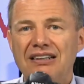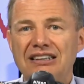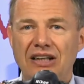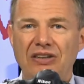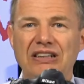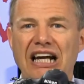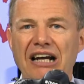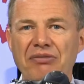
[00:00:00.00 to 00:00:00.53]

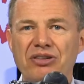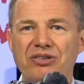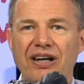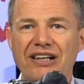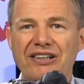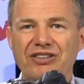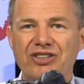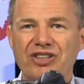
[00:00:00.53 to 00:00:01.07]
don't have a
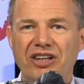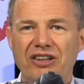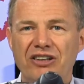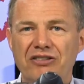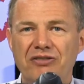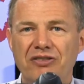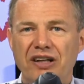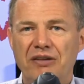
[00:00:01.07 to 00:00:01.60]
range
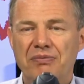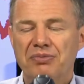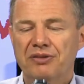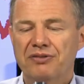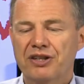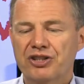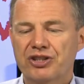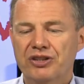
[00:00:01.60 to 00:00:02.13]
of
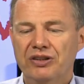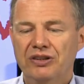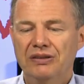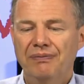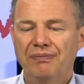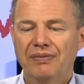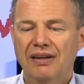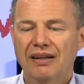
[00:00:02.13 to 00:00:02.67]

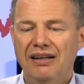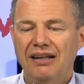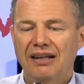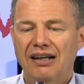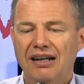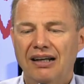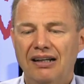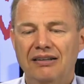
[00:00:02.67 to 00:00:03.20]
professional
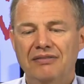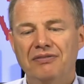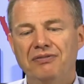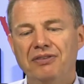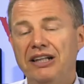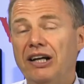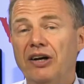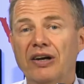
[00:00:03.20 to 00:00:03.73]

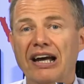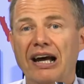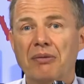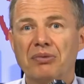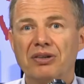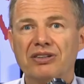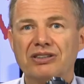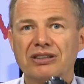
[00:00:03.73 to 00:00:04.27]
video
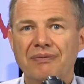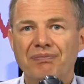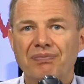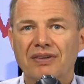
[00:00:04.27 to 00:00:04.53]
cameras.